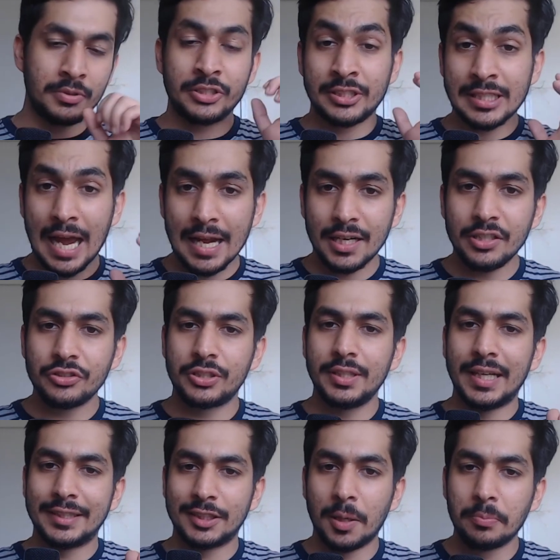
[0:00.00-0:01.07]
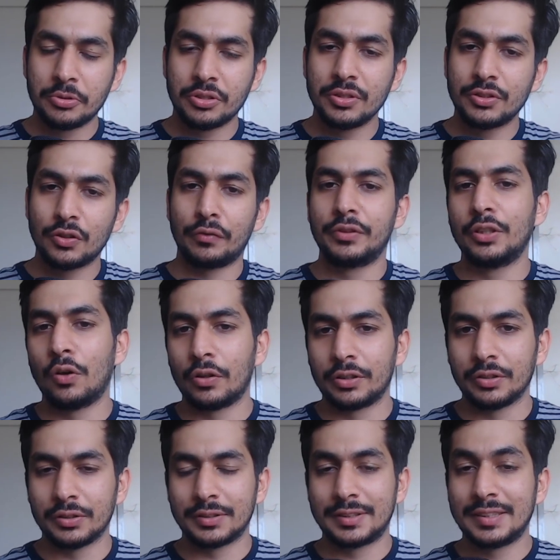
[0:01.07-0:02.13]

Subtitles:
challenge the assumptions of the authors.